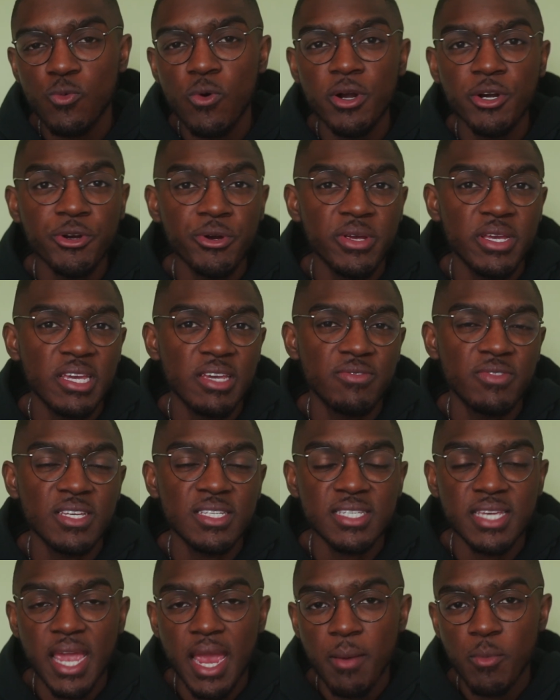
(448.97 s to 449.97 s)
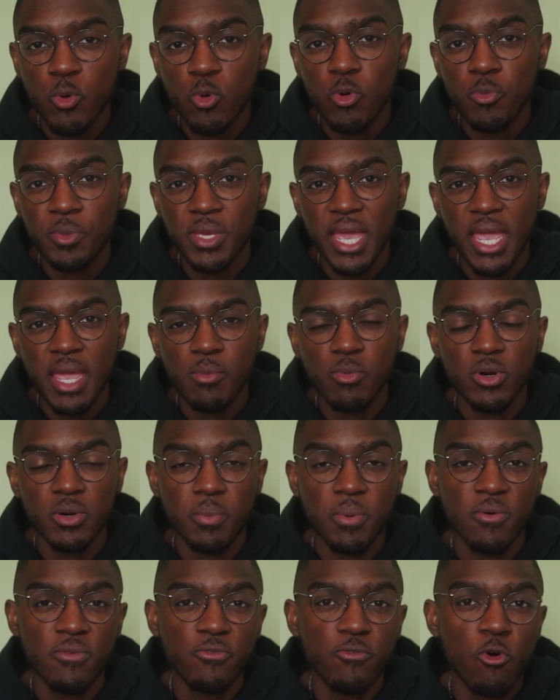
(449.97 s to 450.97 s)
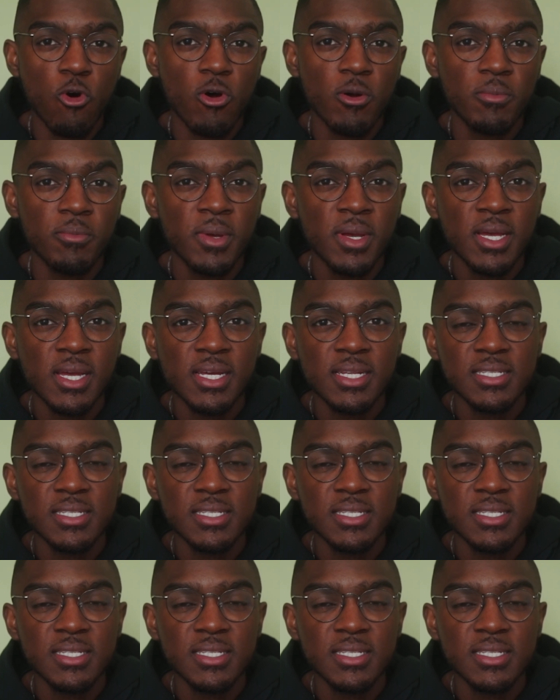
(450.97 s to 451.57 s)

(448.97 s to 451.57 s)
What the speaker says: wondering if this camera will be able to perform